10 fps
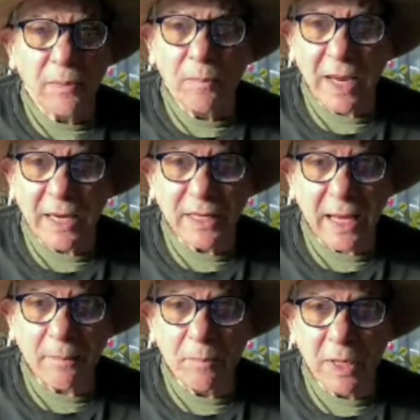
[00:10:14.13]
make
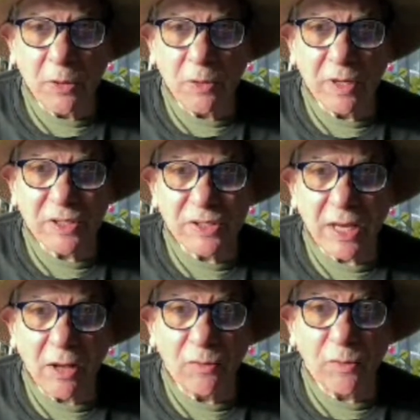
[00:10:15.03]
that mirror
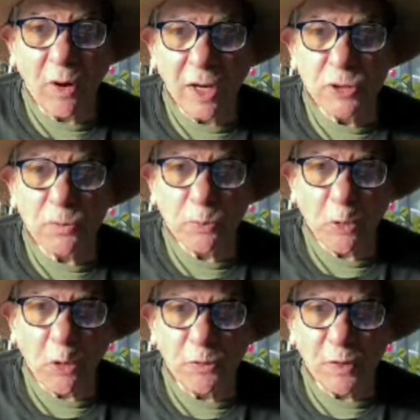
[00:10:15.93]
itself on your
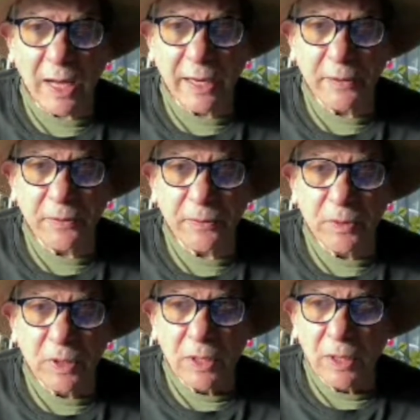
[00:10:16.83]
profile,
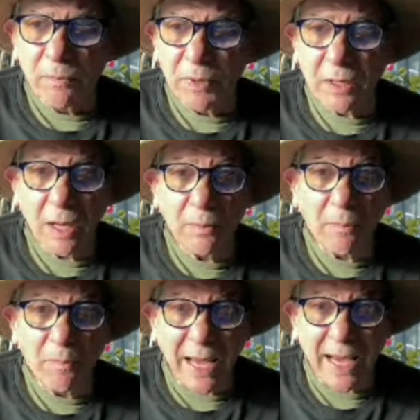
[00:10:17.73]
become
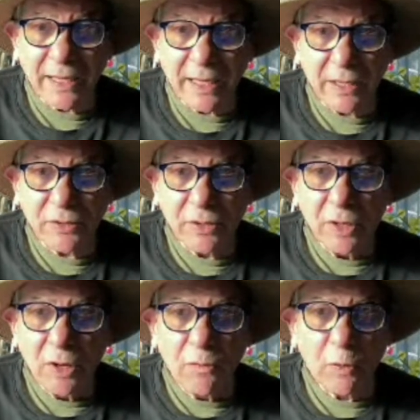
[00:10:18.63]
a magnet
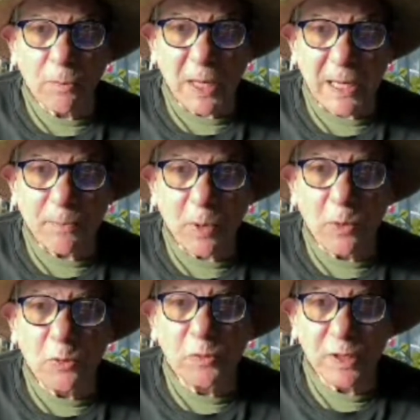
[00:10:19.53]
for
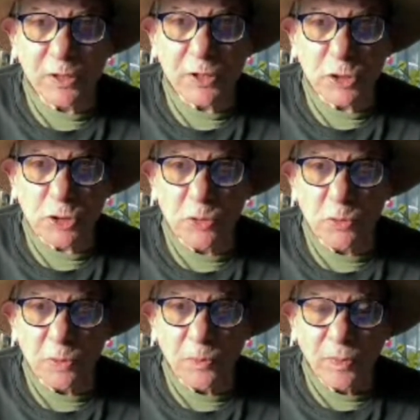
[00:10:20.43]
people who visit
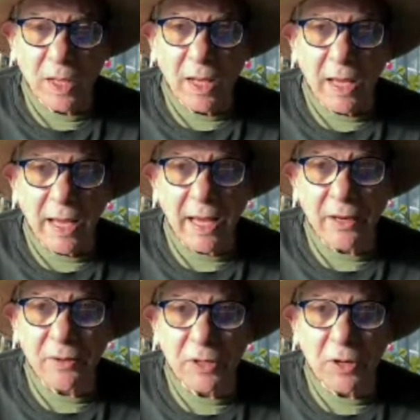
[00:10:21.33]
you.
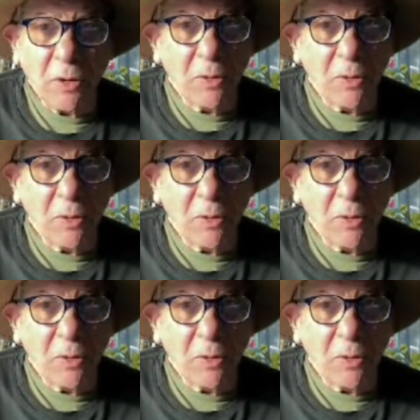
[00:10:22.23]
And,